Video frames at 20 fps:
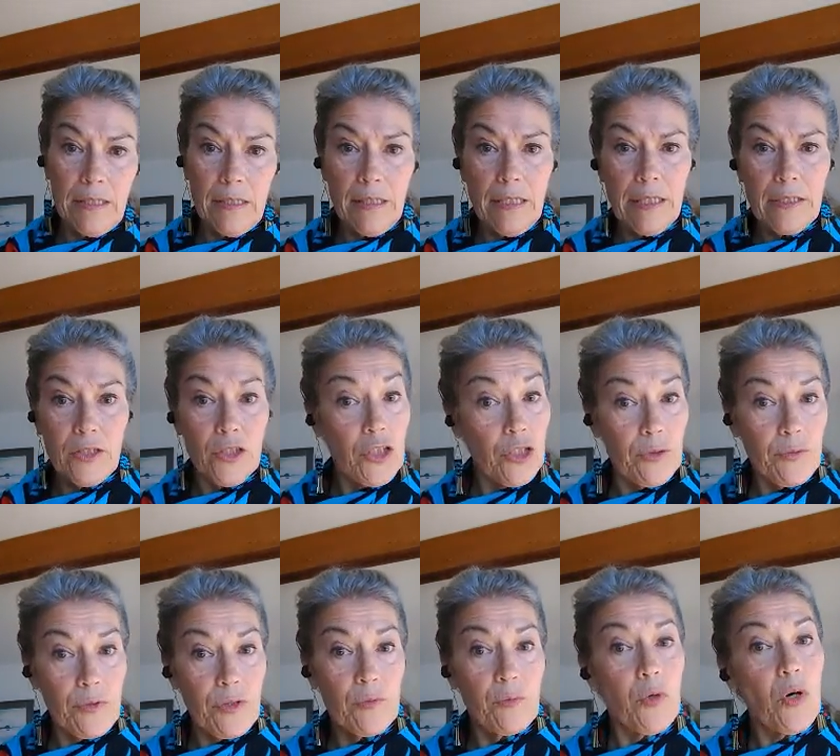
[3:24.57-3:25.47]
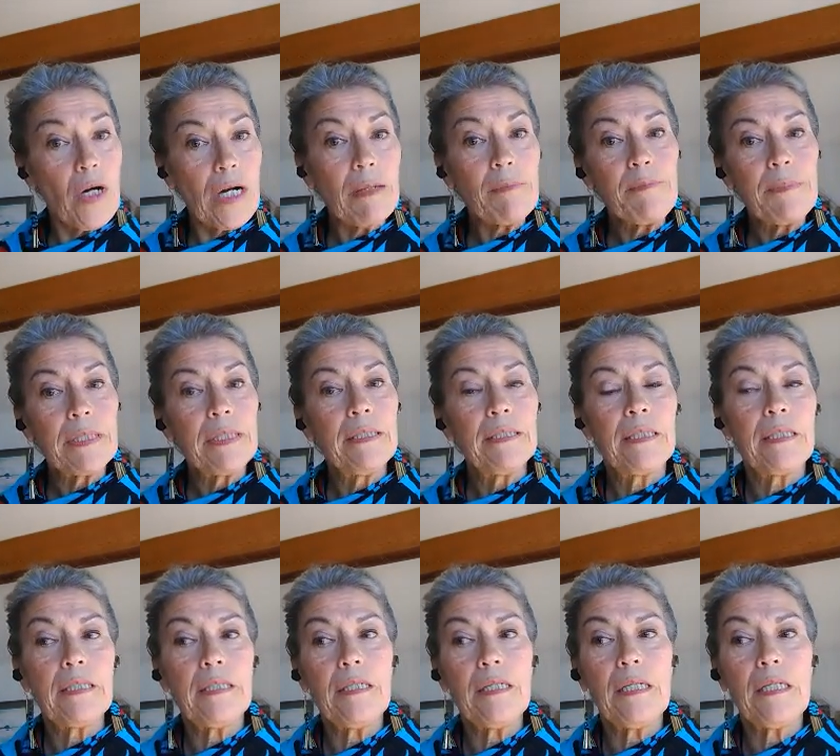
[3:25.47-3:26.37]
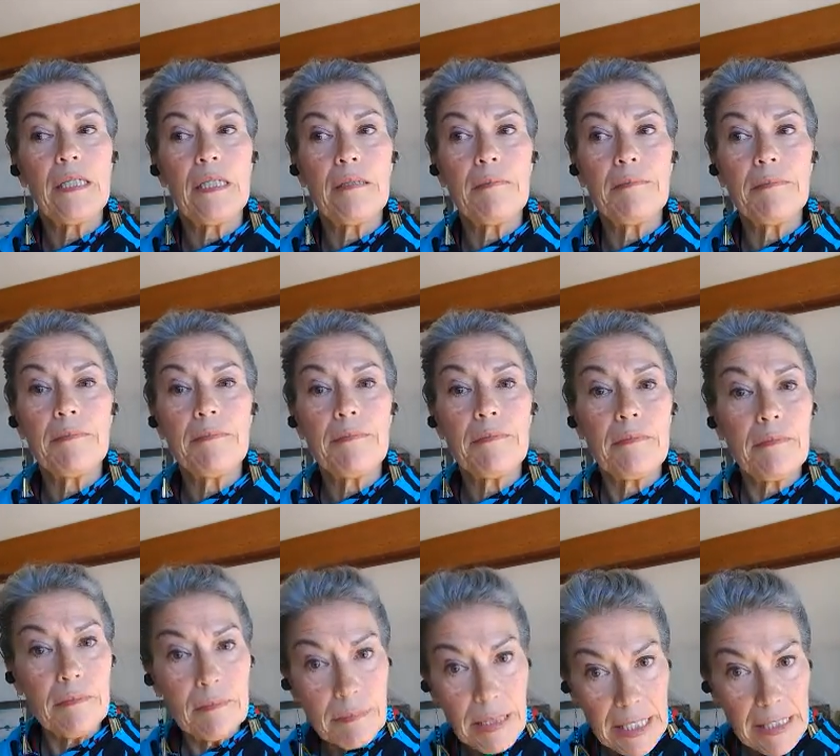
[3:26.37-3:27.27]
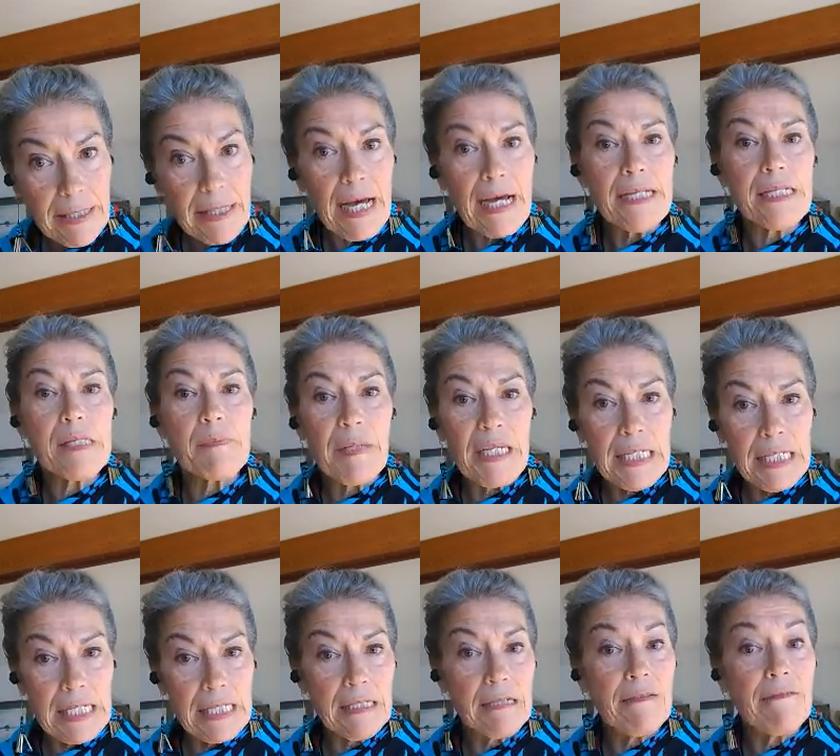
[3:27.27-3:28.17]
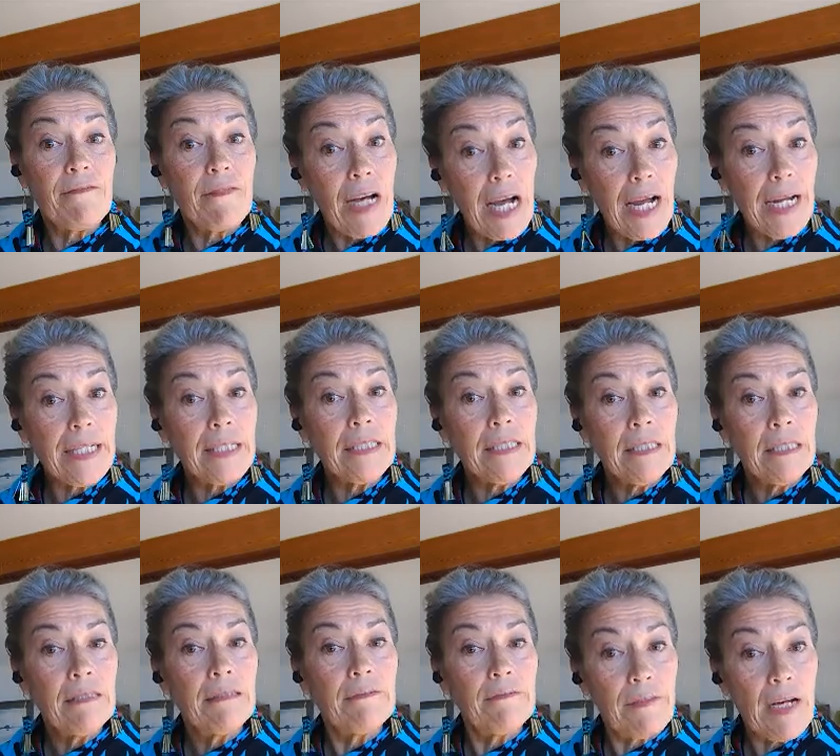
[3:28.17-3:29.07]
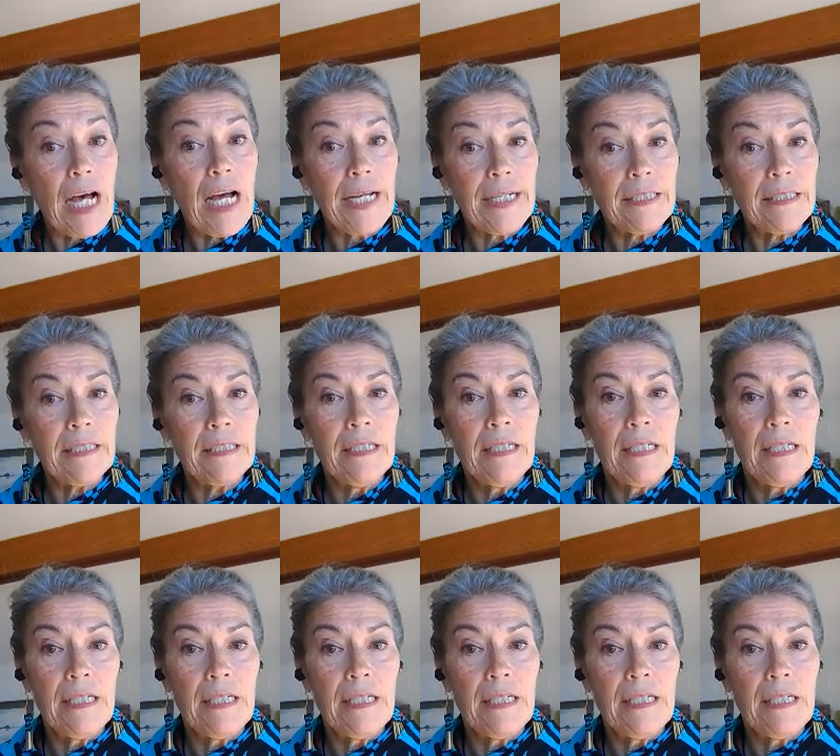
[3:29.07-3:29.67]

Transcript: and do the warp by thigh spinning, fine mountain